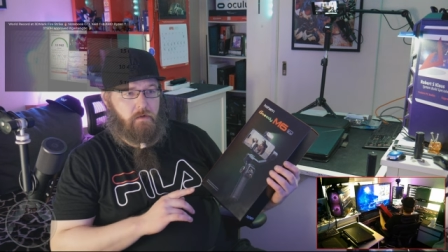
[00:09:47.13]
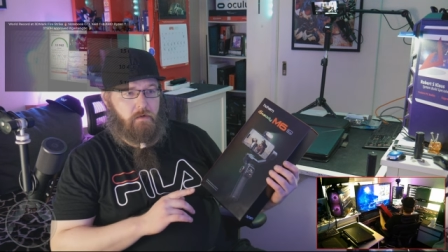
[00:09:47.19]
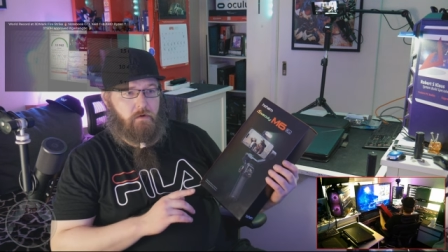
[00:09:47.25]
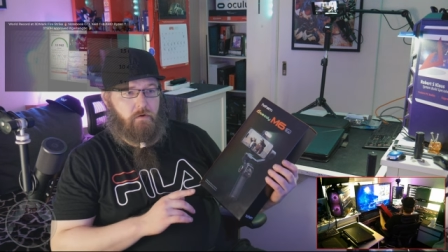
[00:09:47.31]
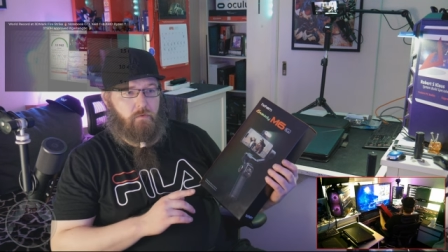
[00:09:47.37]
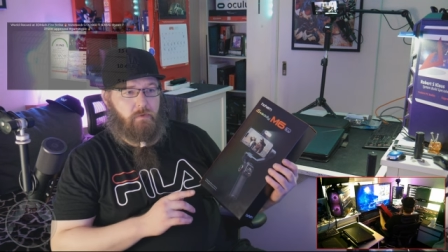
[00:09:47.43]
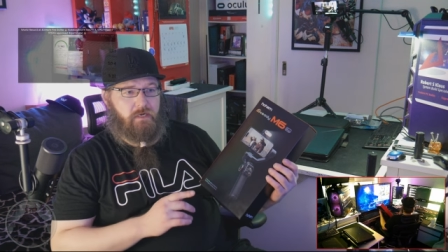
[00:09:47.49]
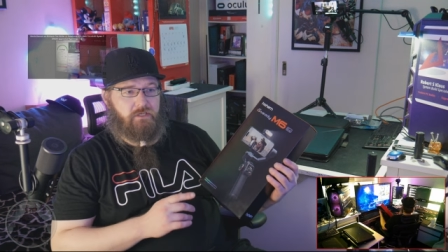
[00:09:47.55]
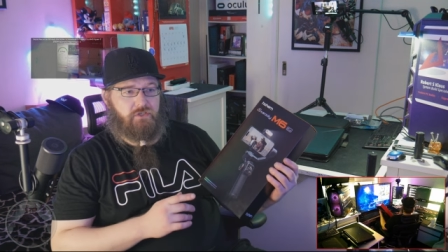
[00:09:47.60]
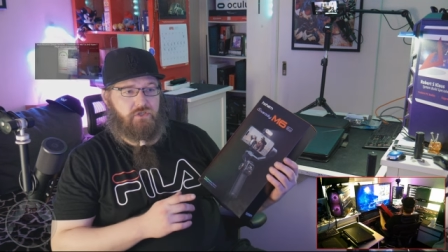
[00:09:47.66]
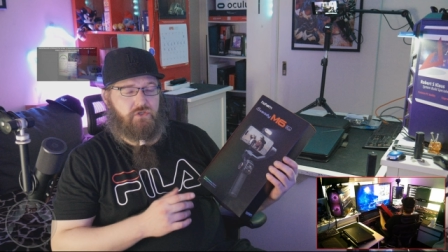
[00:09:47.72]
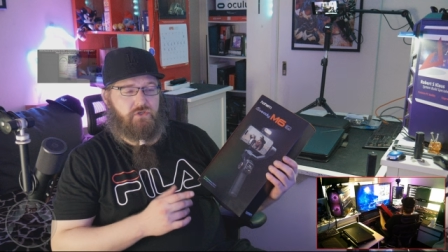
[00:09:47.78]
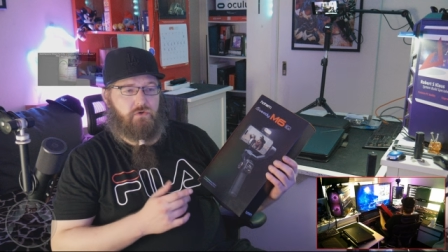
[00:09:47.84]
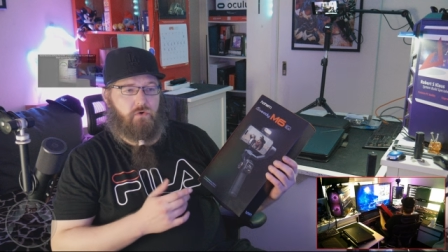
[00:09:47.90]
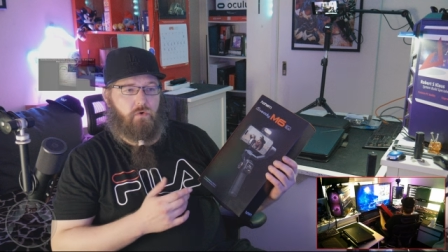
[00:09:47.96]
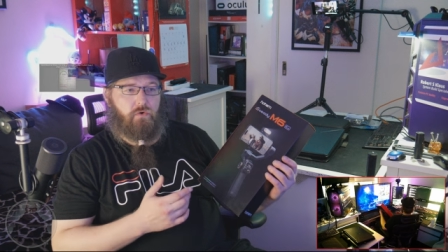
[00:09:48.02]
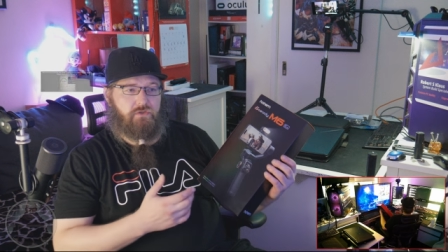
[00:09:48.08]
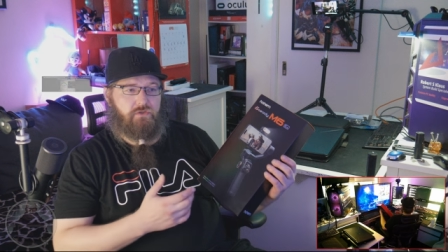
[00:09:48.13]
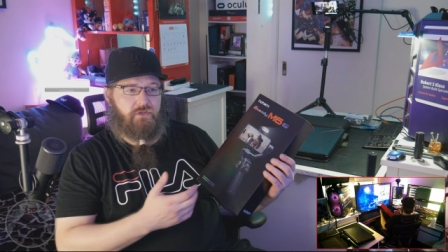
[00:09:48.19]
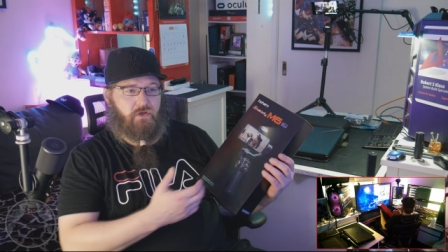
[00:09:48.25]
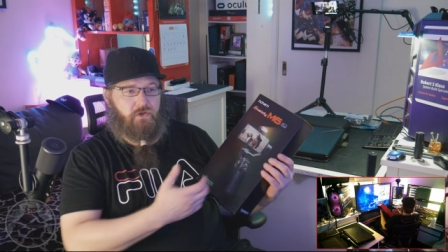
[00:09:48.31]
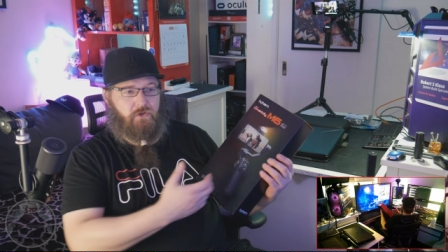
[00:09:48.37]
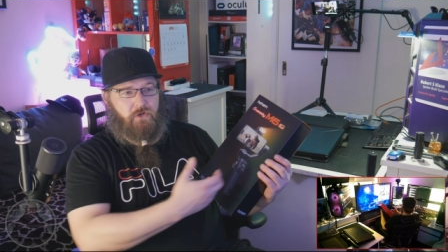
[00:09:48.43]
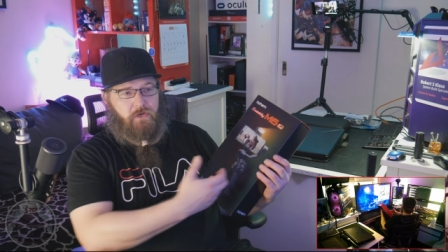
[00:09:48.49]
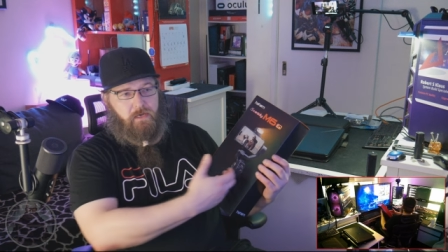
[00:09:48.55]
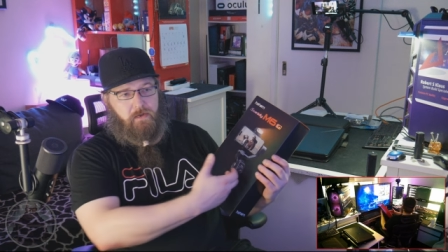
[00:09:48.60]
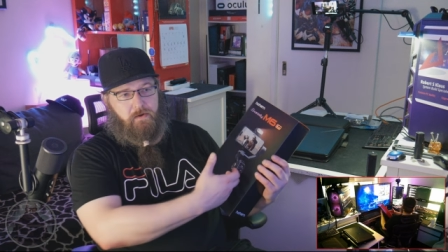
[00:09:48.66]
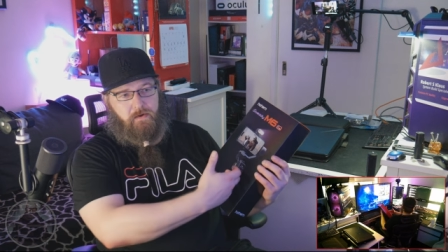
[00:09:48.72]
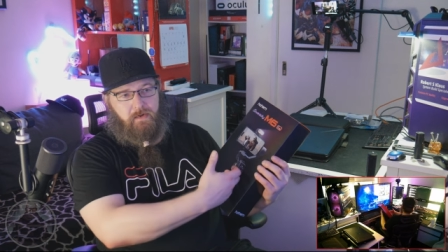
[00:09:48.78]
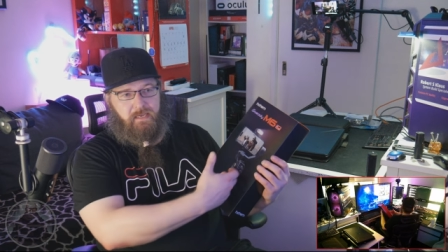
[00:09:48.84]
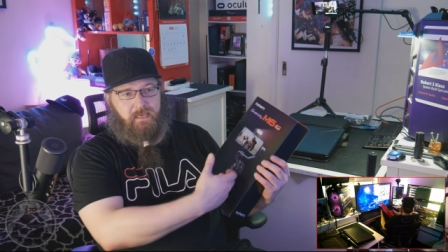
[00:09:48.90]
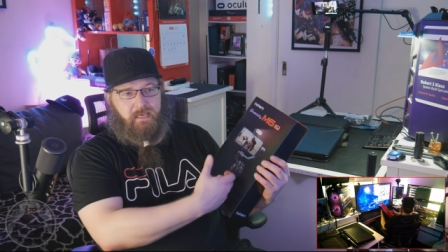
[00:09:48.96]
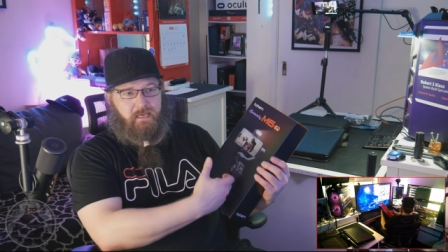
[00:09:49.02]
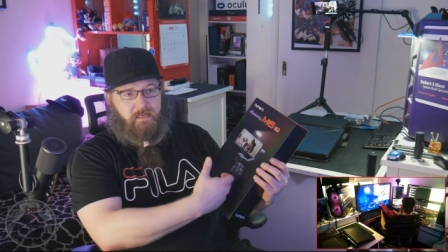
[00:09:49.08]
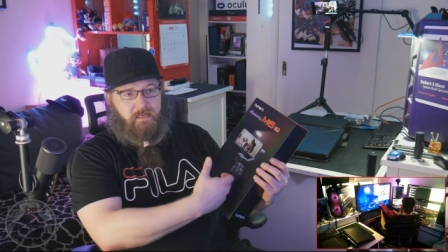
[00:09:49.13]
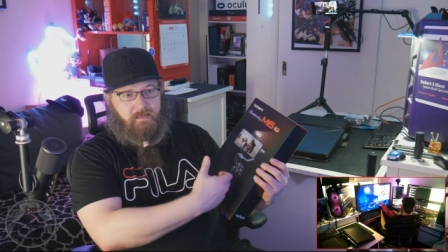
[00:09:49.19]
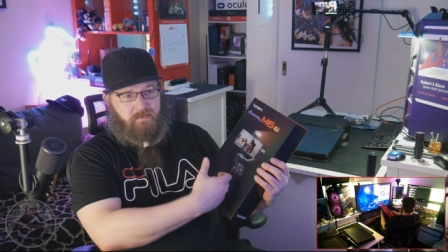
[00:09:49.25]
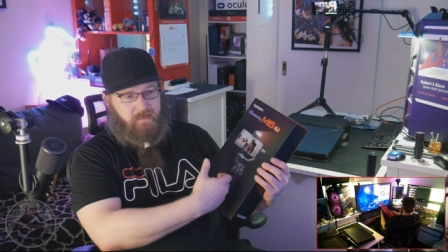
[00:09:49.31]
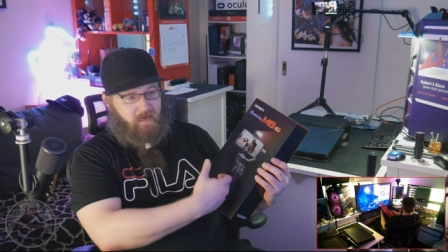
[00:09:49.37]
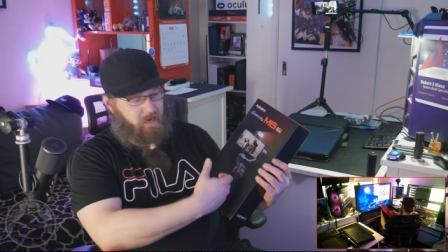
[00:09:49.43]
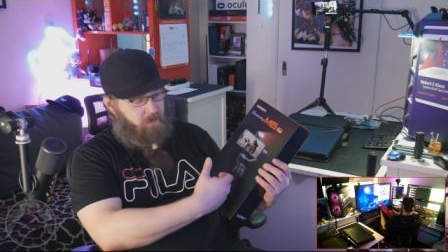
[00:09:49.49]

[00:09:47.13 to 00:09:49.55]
which also you can take